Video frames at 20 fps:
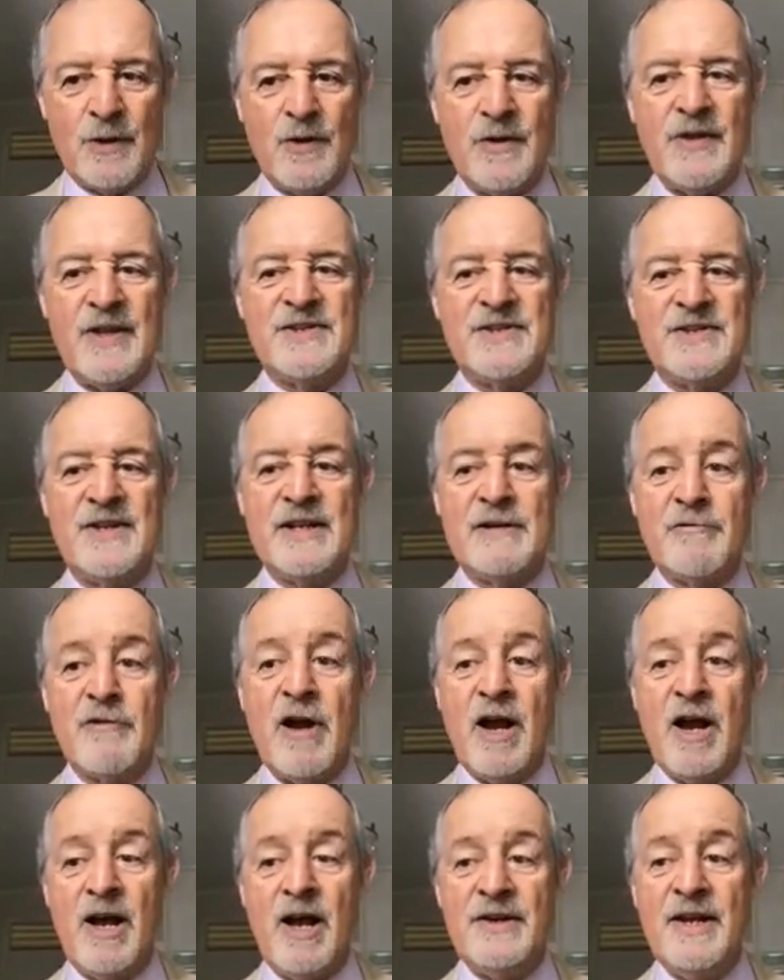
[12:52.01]
Houthis and
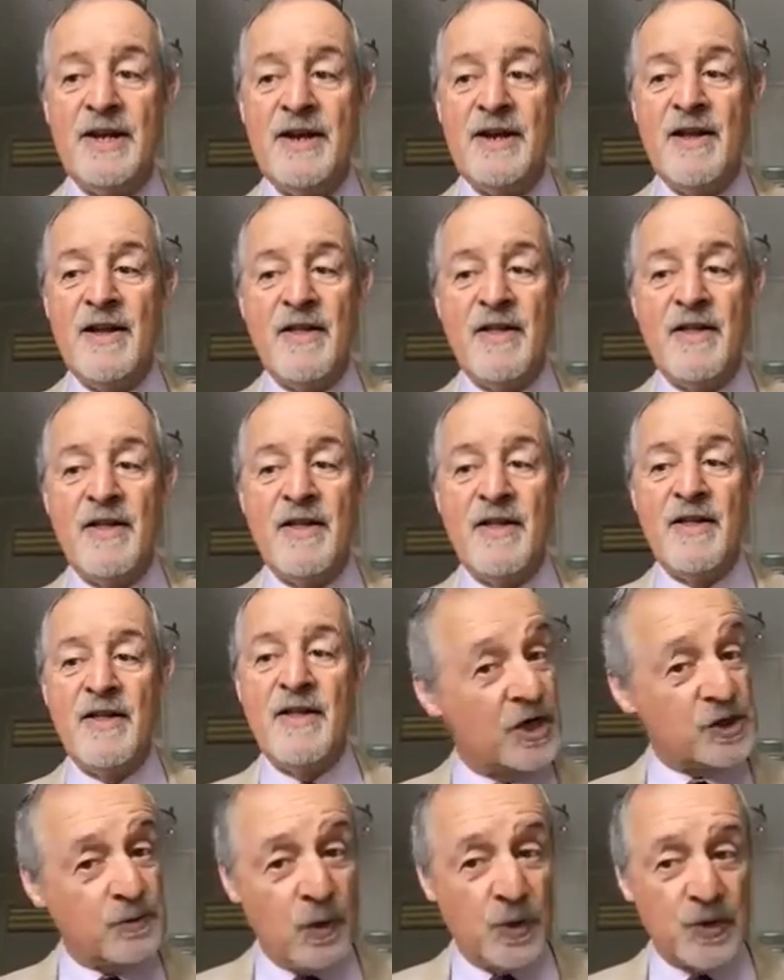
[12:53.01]
Iran that
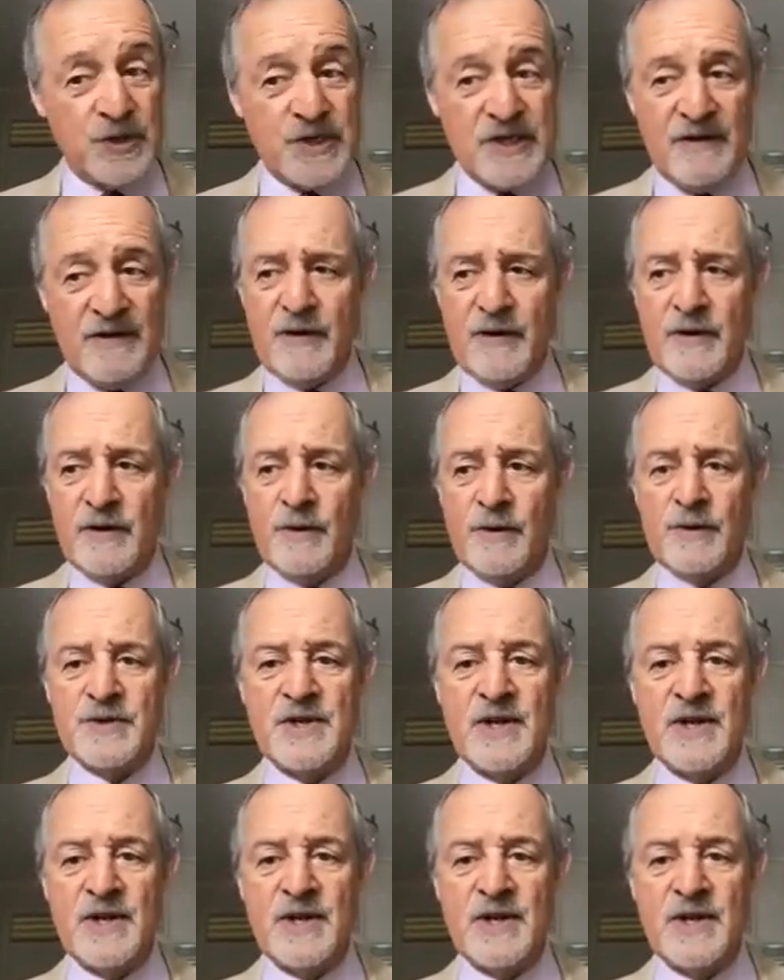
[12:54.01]
much more
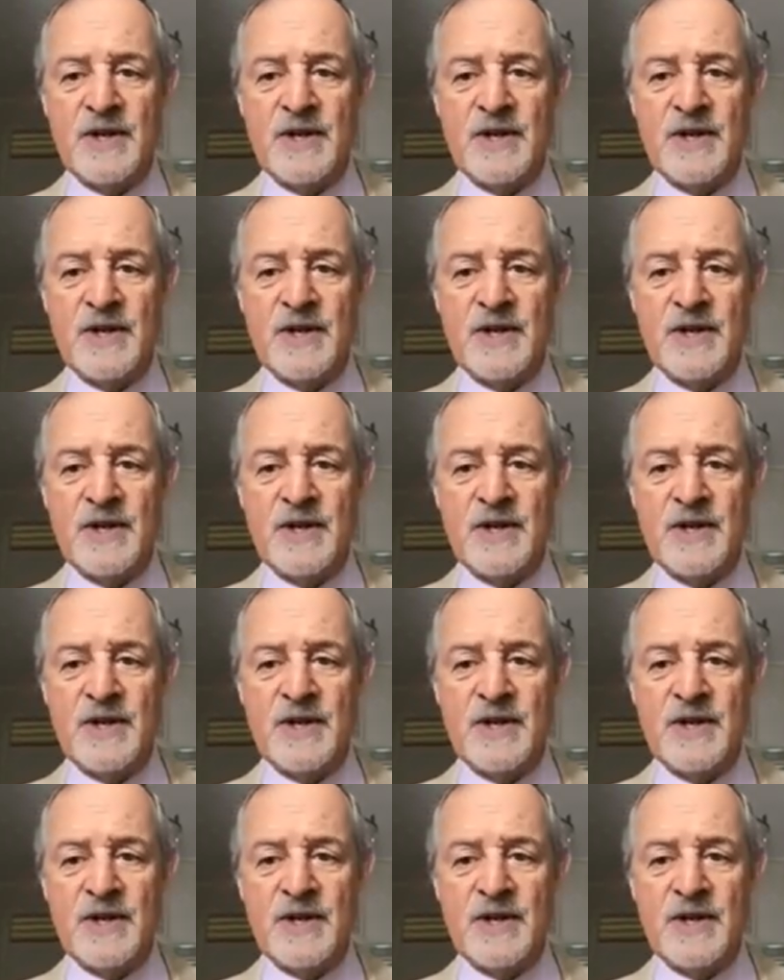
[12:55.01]
difficult